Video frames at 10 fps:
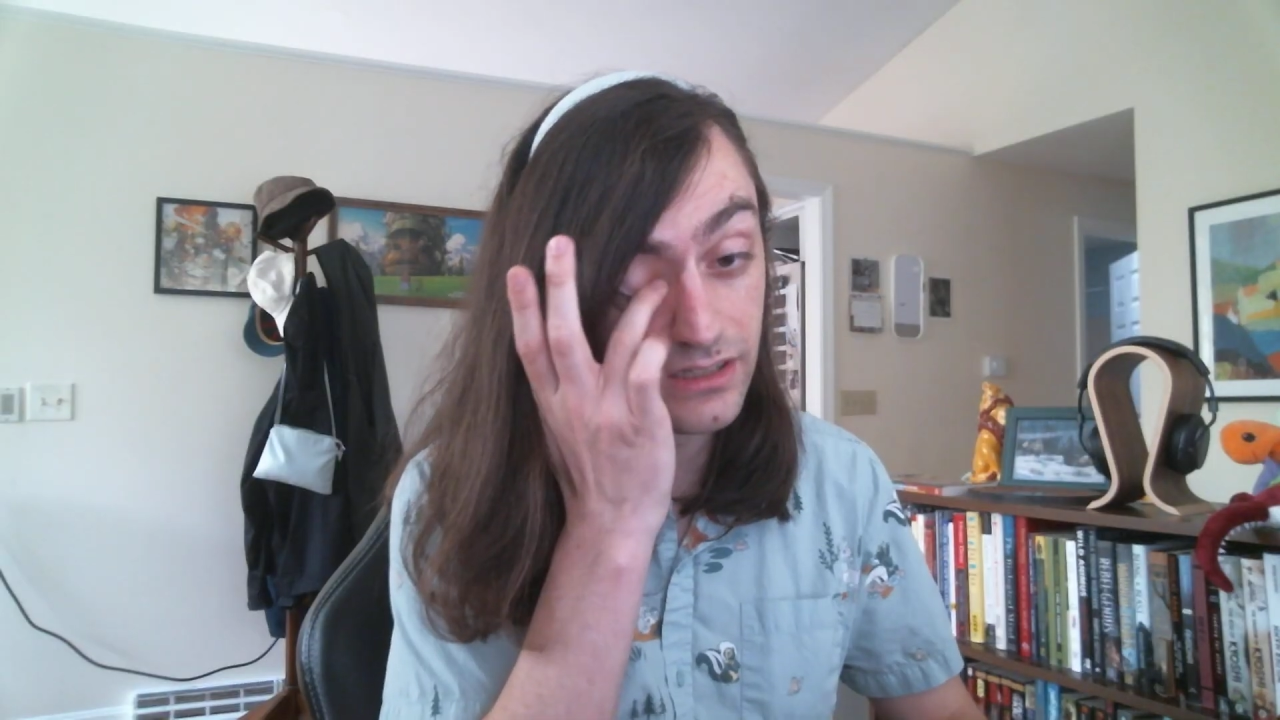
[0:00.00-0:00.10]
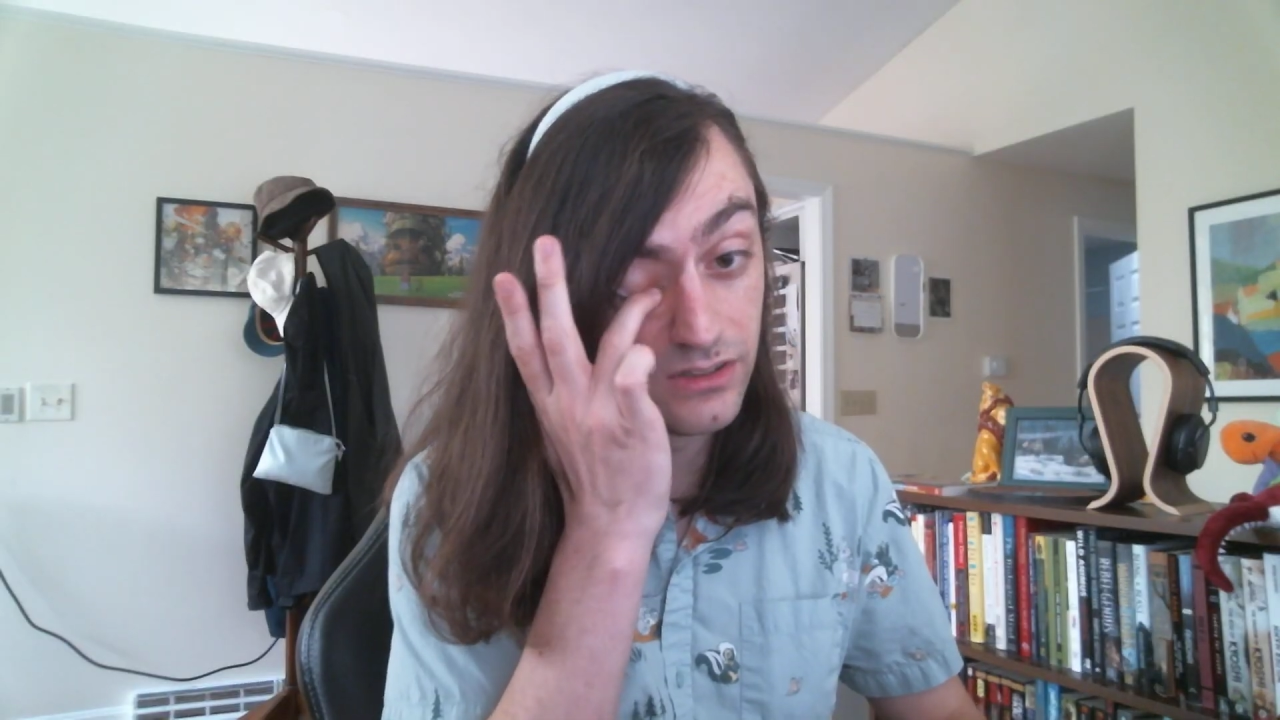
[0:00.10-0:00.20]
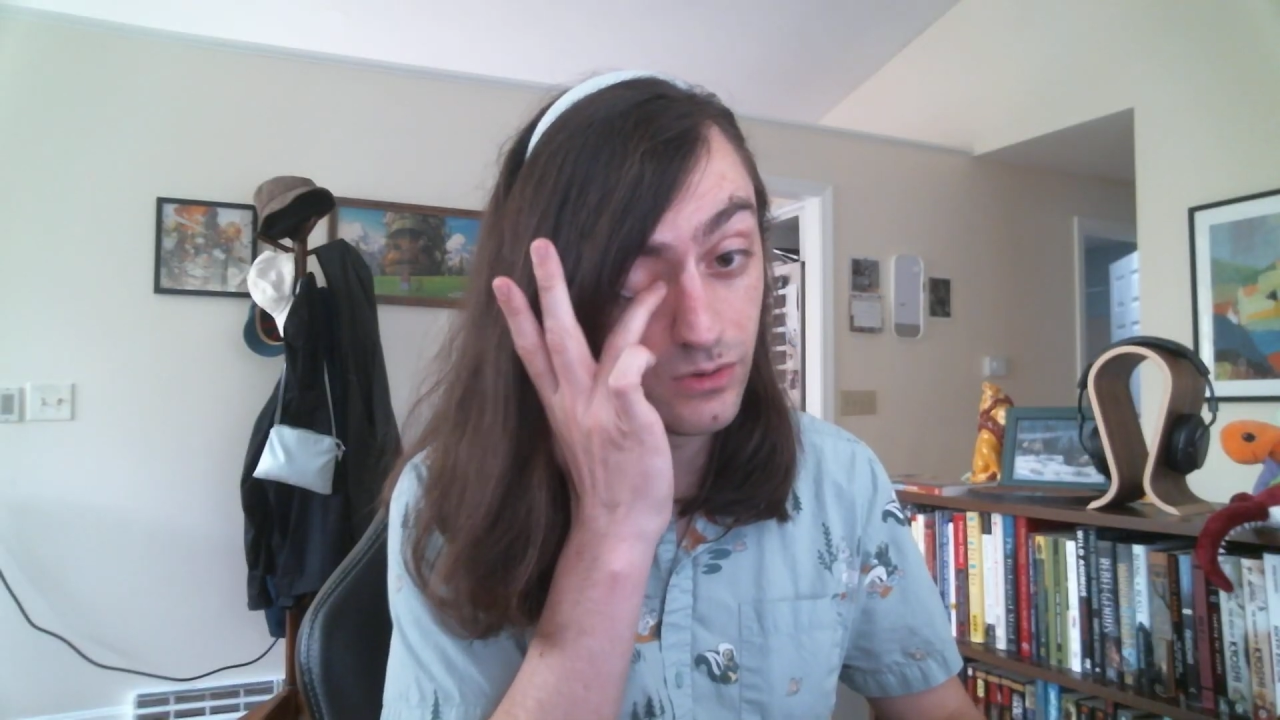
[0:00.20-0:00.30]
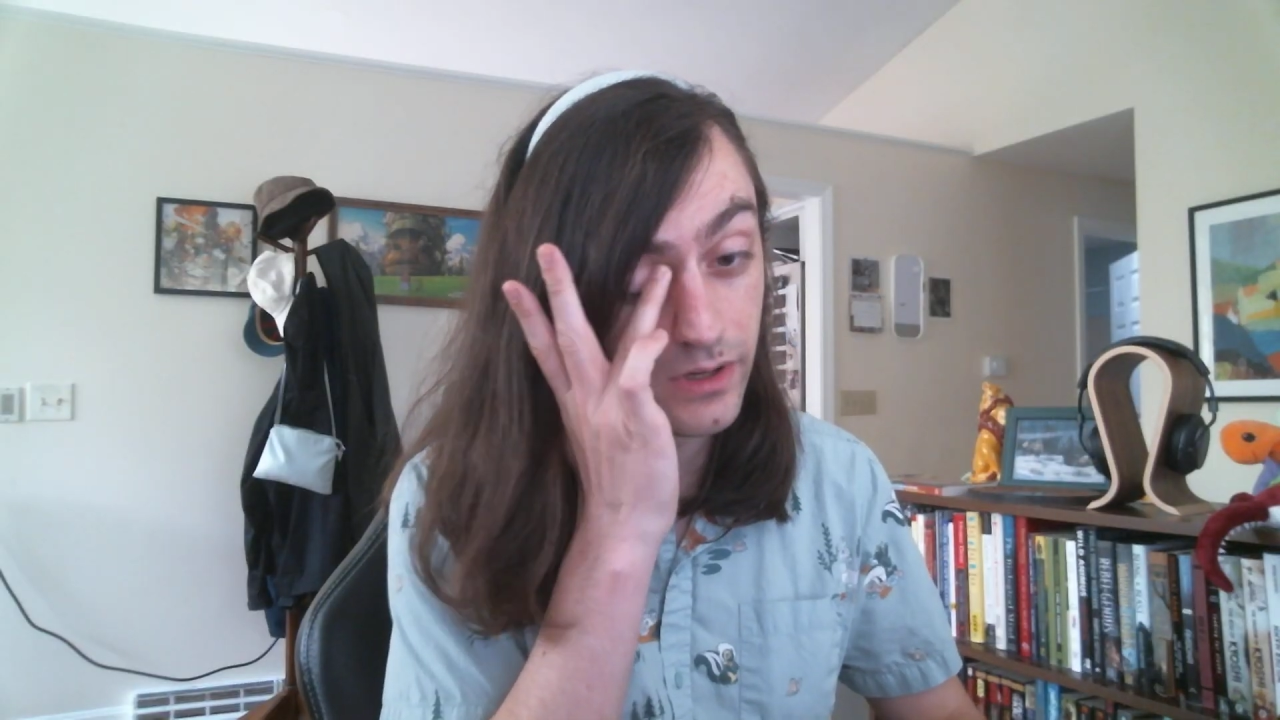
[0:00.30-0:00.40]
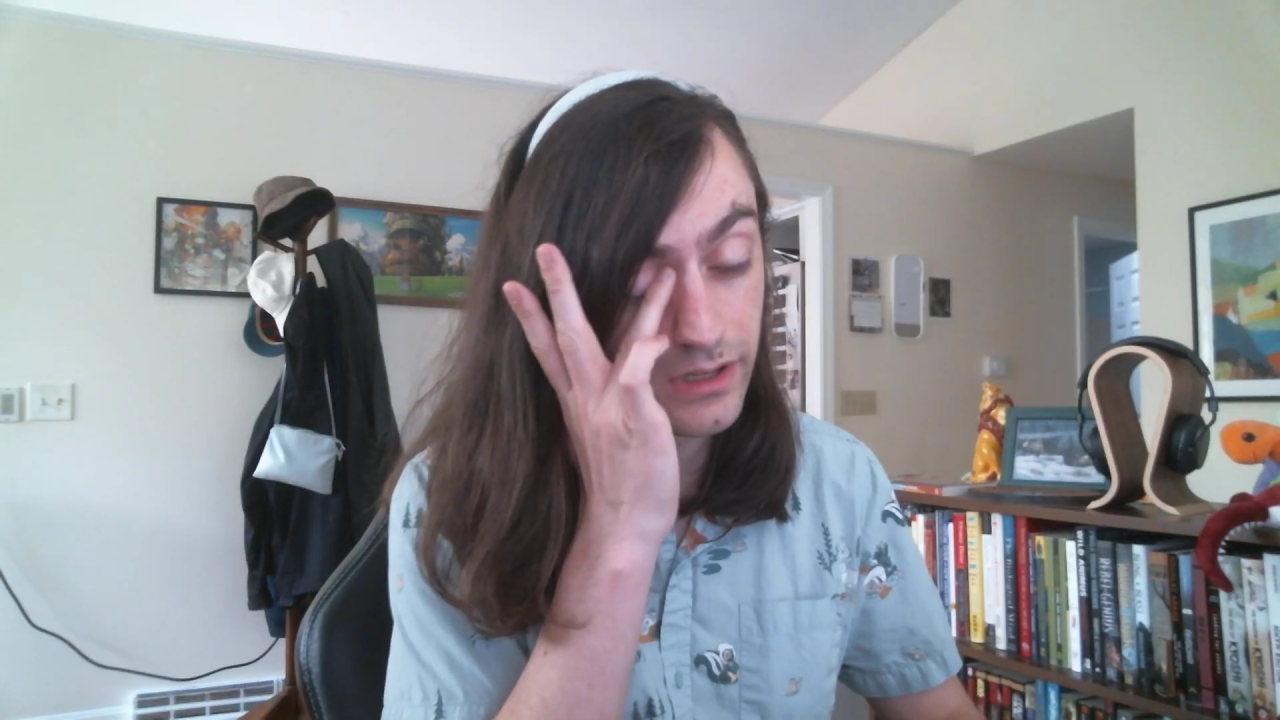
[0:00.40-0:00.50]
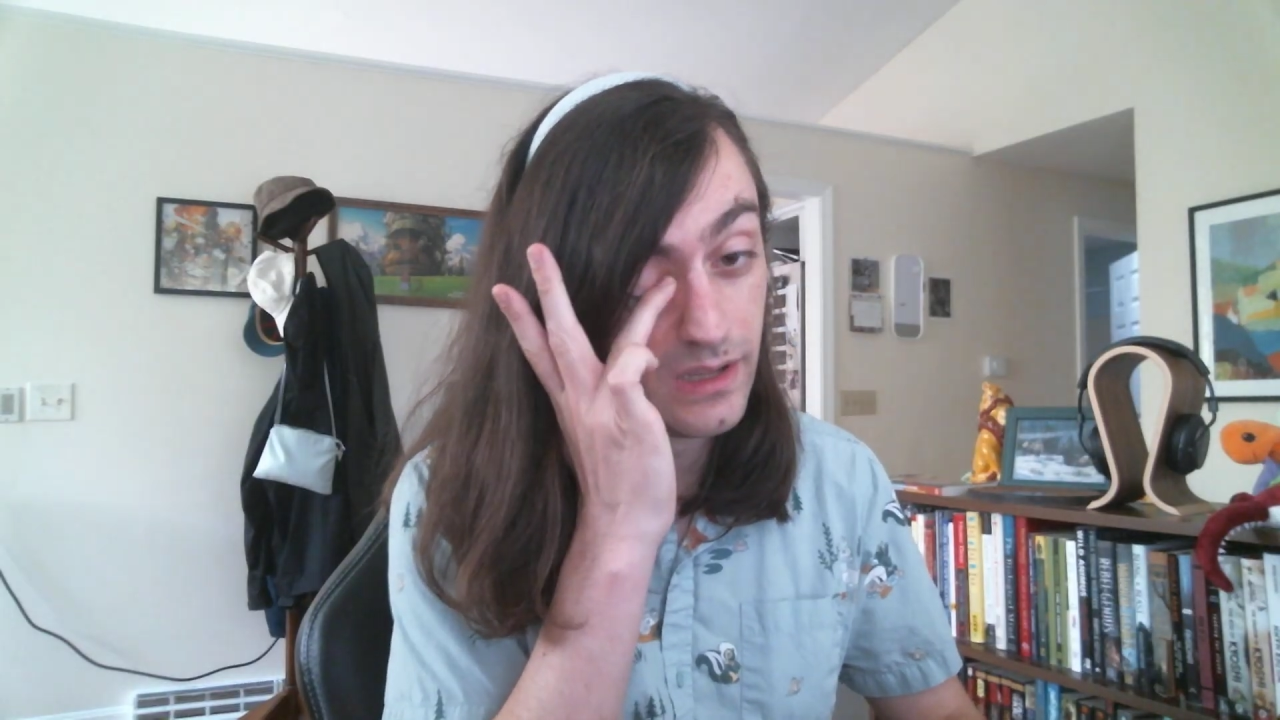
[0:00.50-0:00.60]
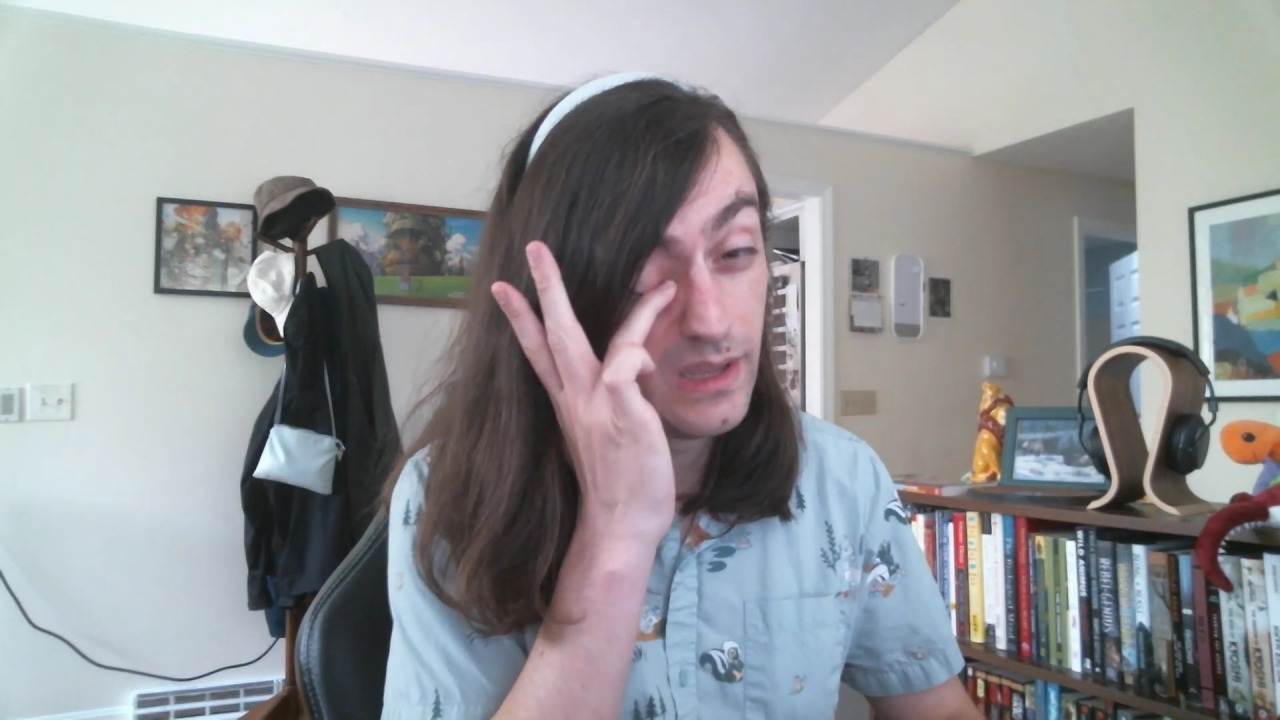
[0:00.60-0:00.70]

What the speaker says: annoying.